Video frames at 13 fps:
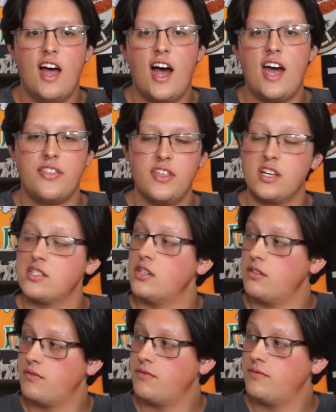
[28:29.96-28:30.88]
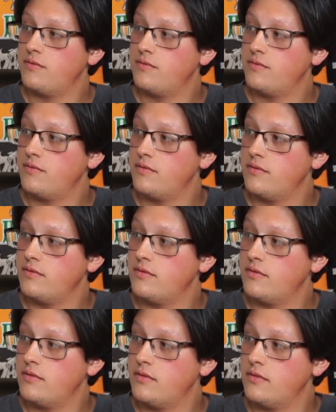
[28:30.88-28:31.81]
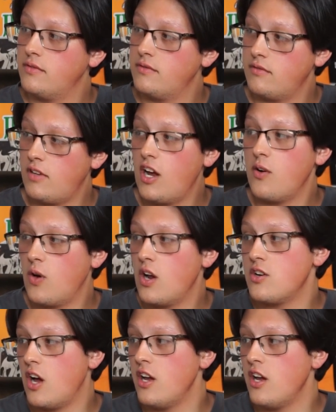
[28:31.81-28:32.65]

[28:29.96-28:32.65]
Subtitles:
I think so. I